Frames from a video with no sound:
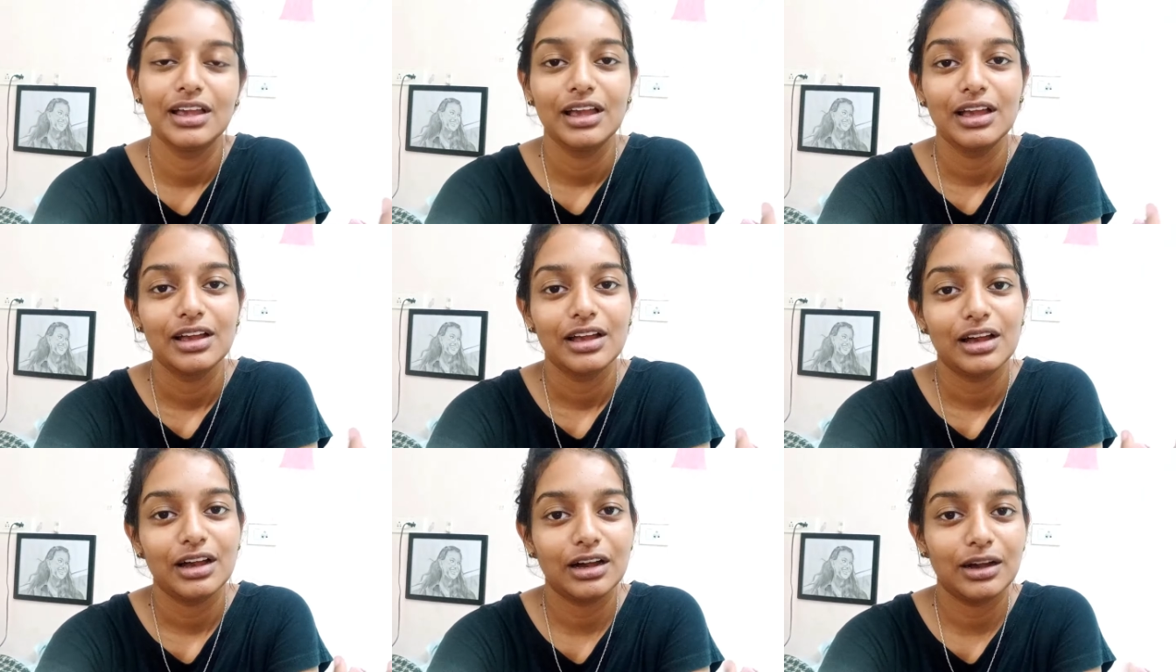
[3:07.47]

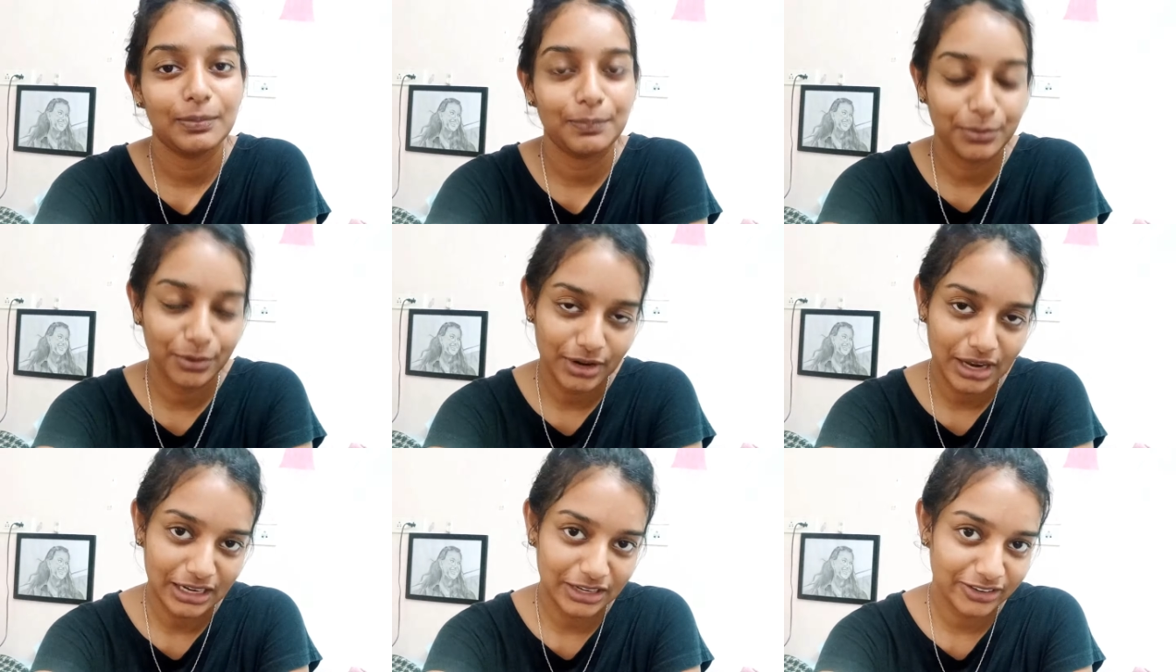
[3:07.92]
a
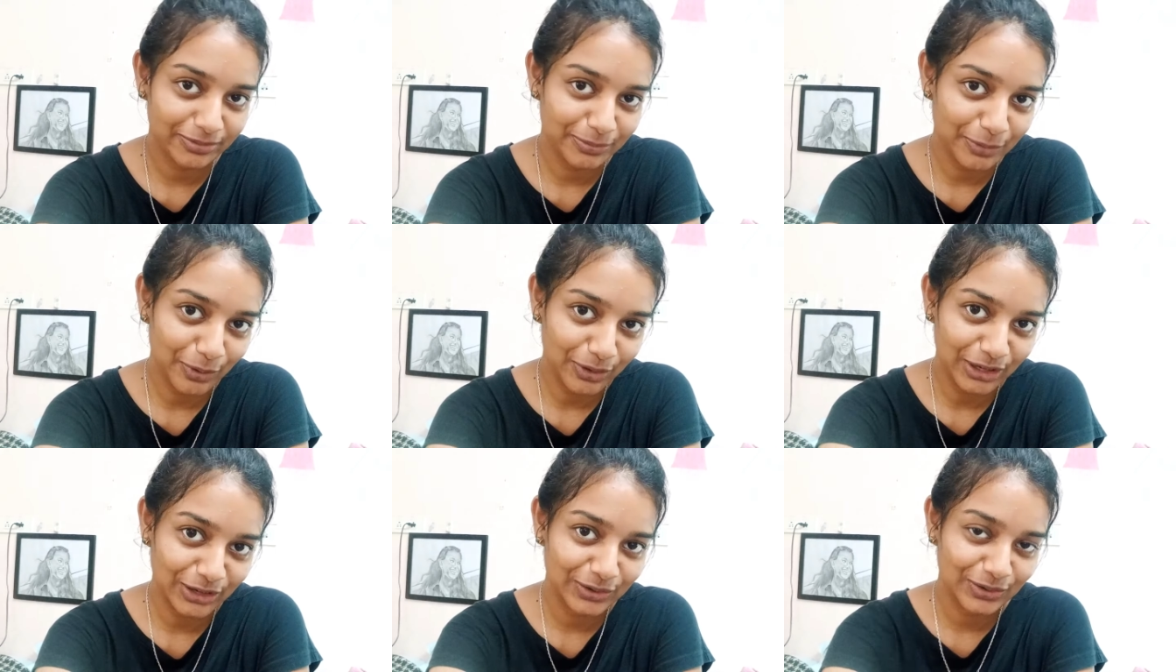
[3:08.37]
productive morning
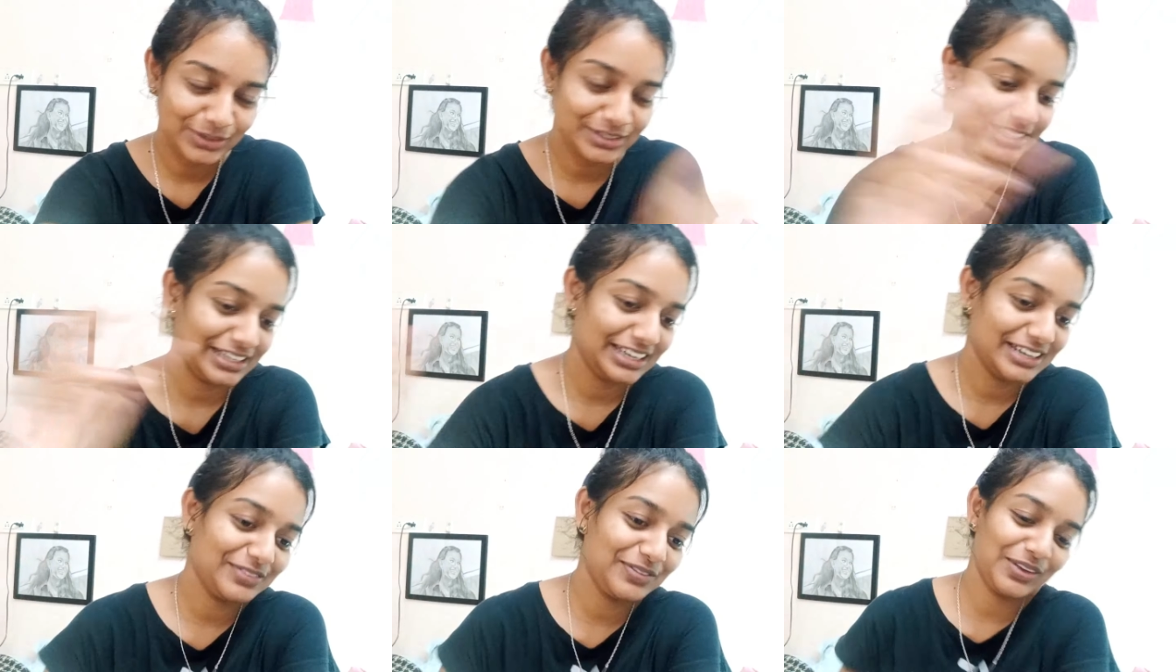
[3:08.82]
routine,
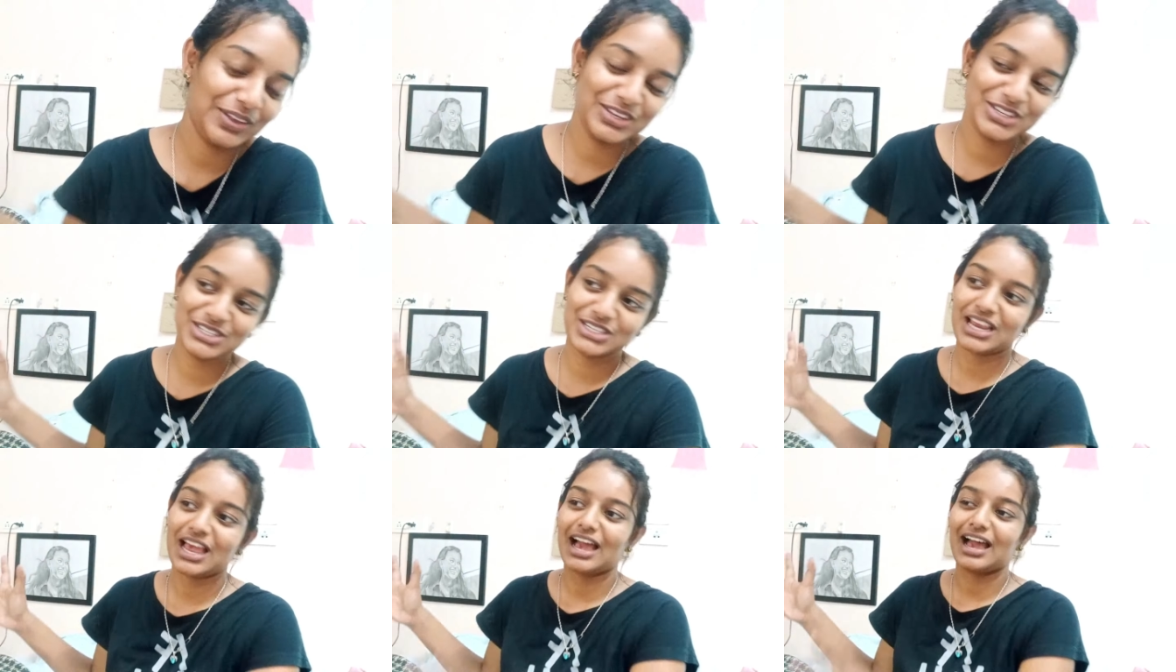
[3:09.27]
which
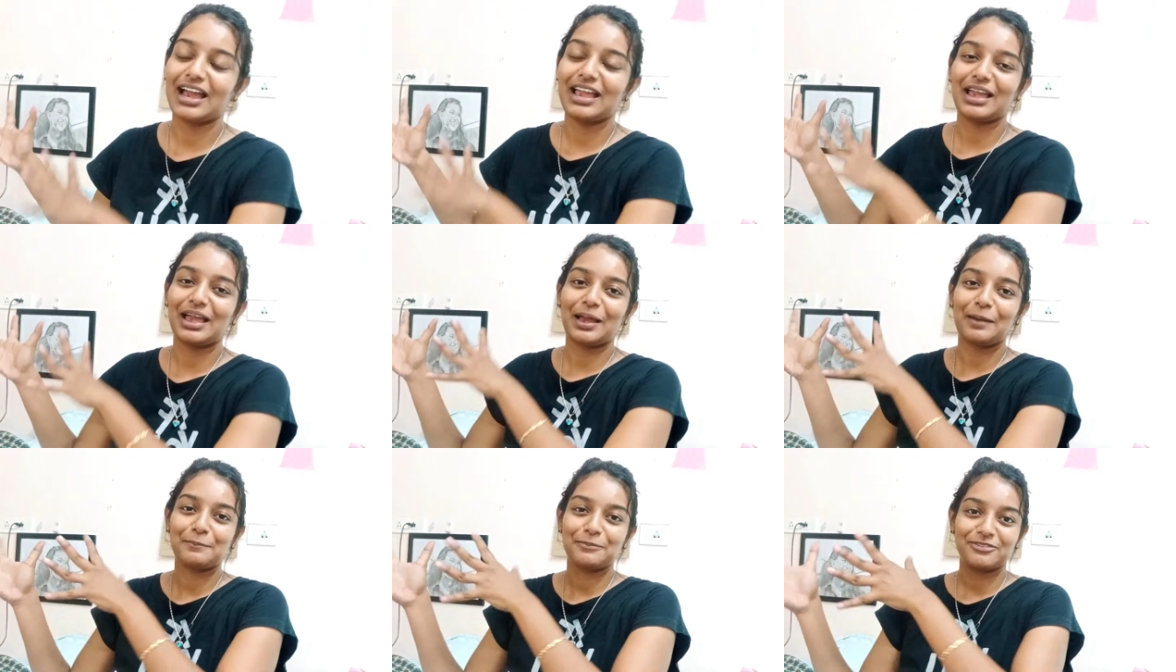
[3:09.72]
I
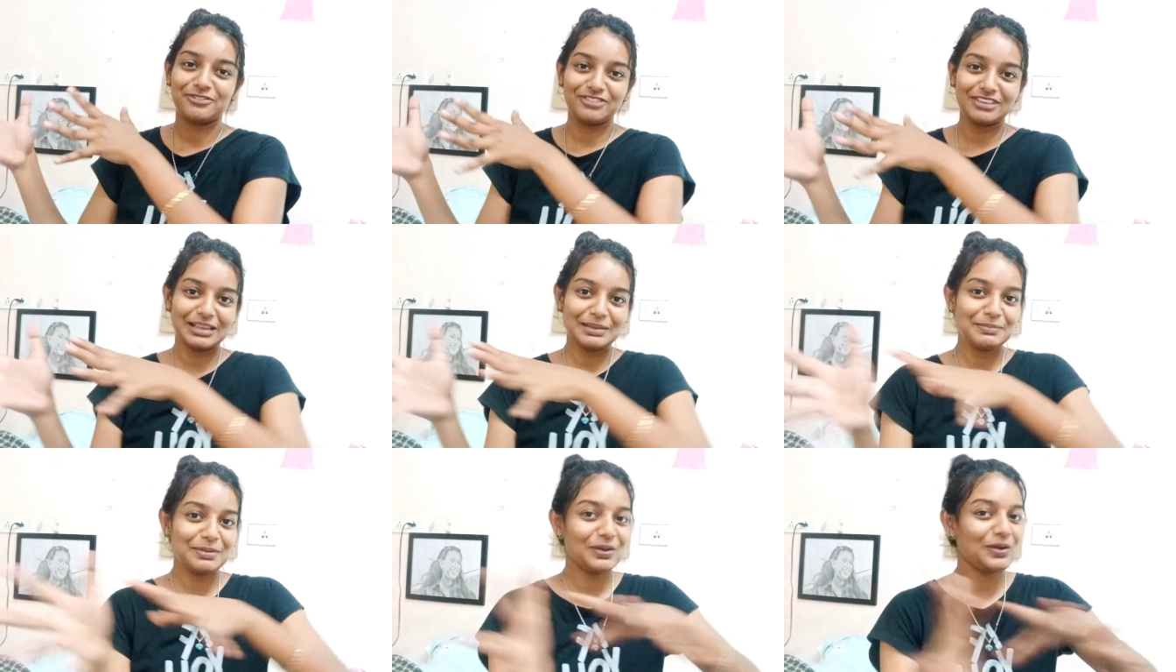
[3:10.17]
am
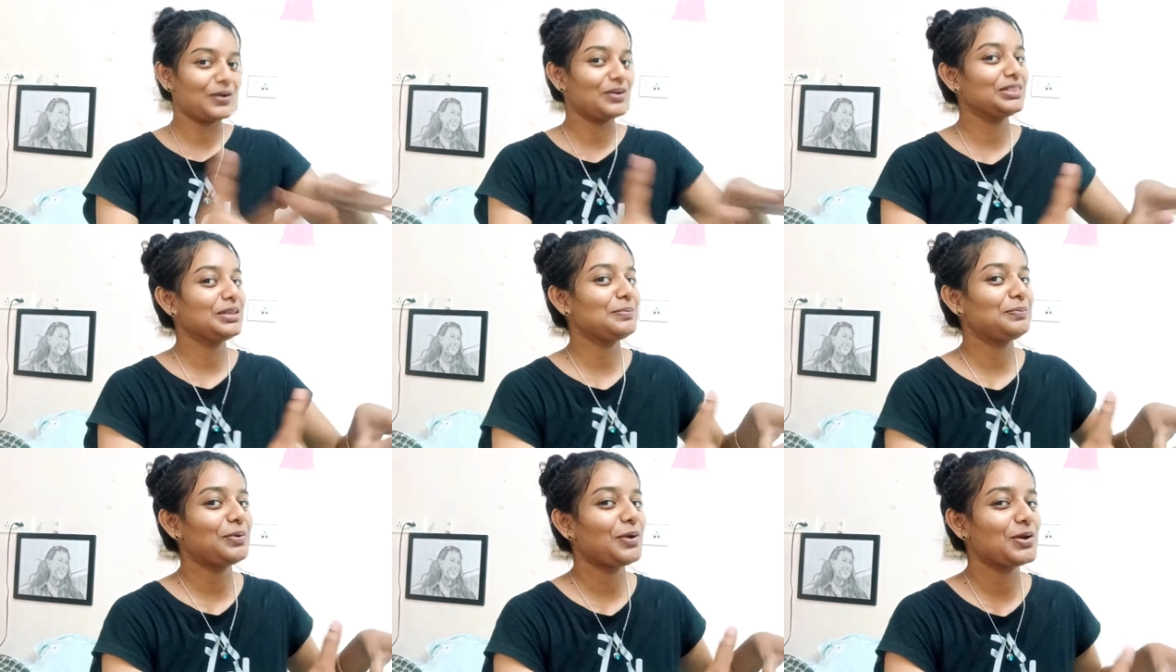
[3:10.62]
filming on the
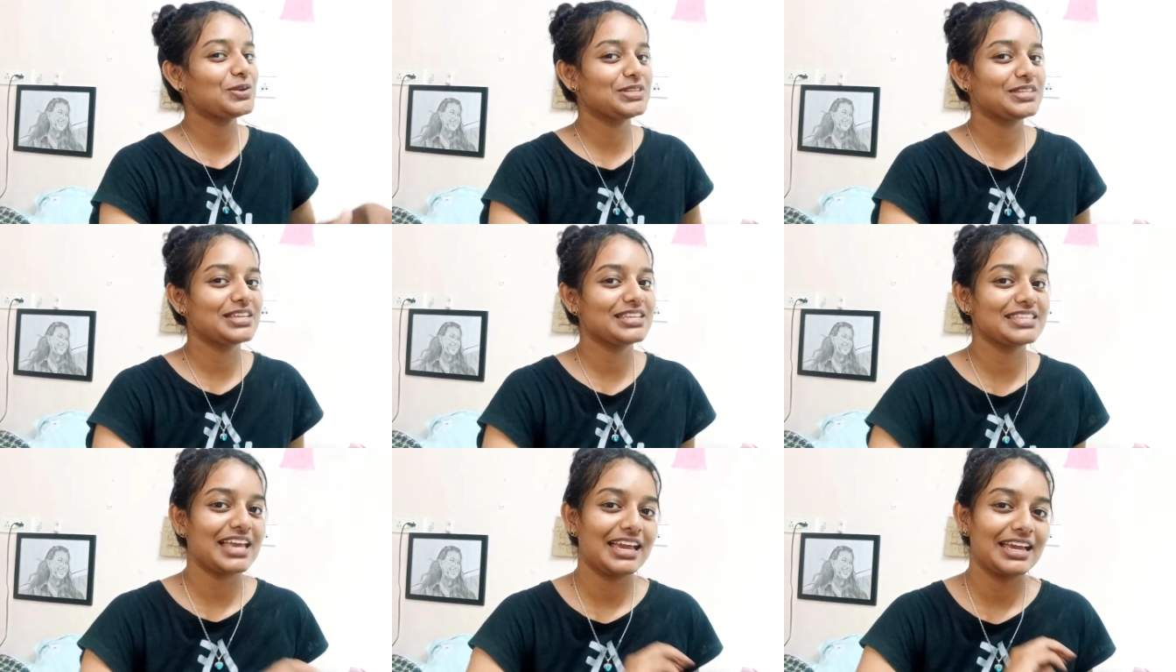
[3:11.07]
process,
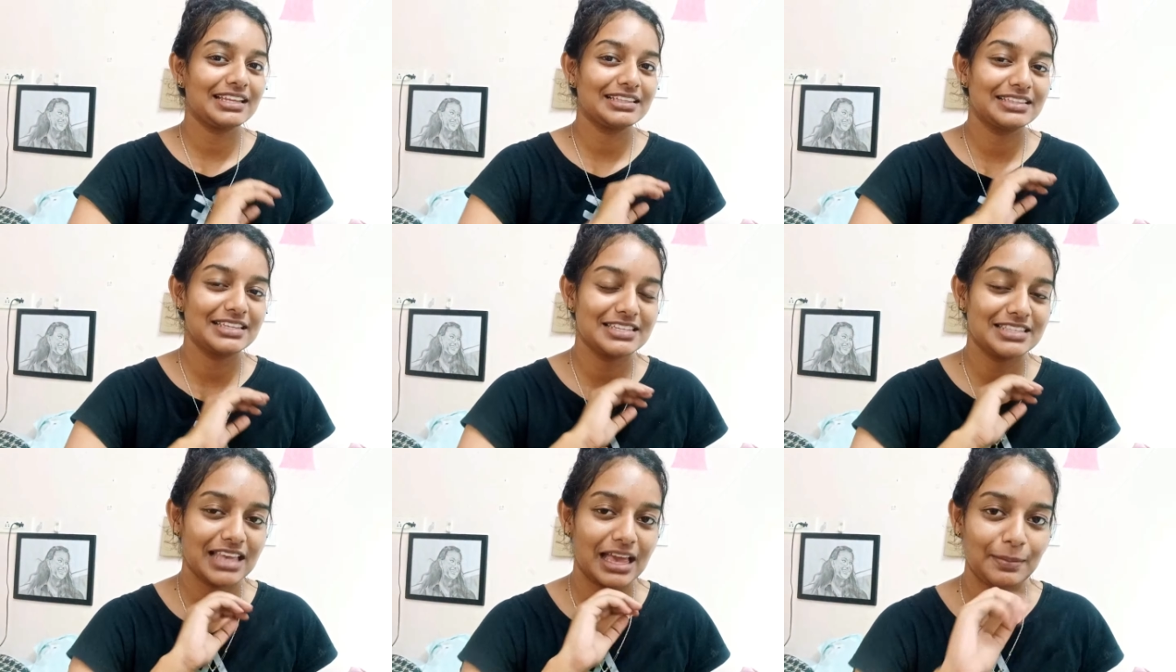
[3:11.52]
and this
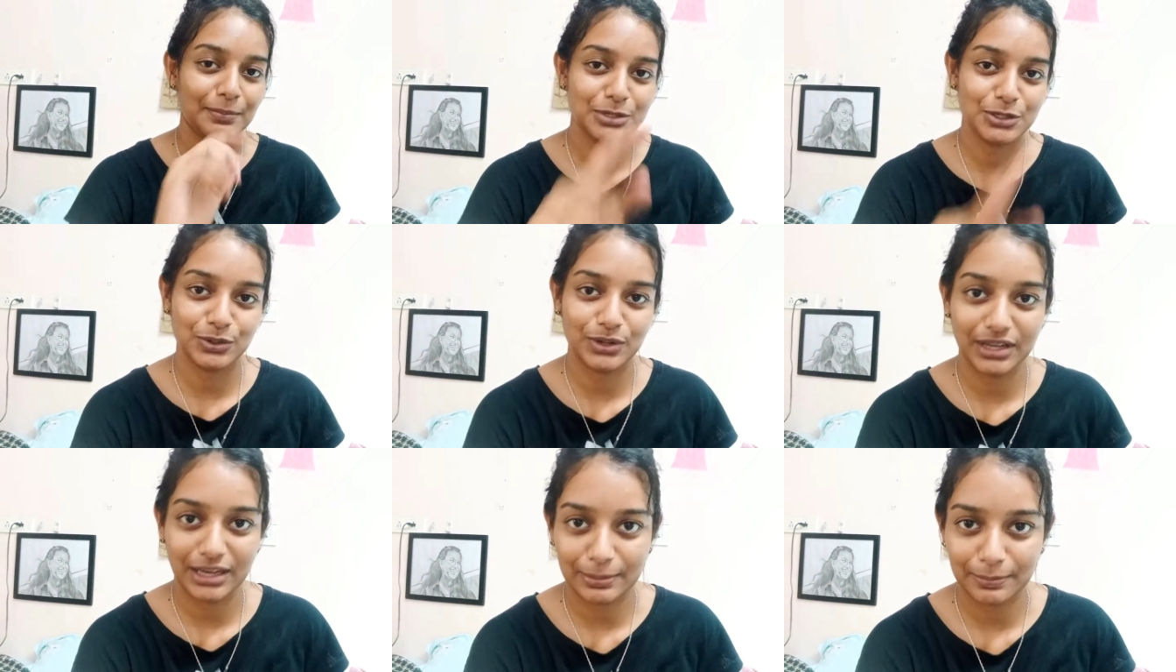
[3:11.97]
I'm shooting
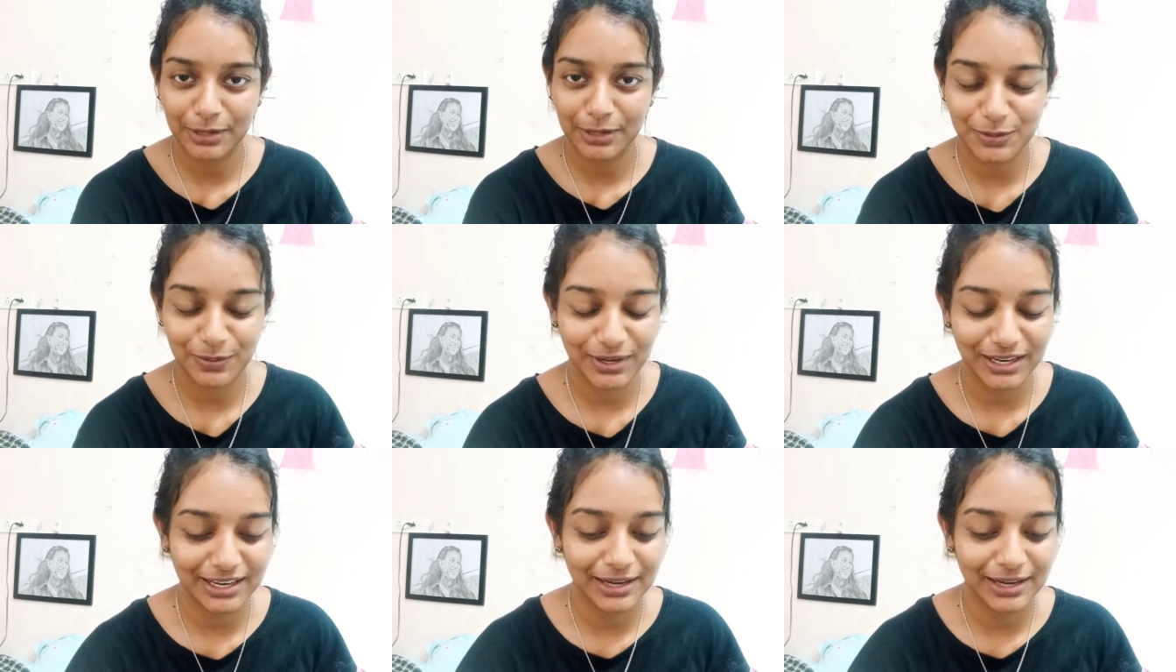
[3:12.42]
in between.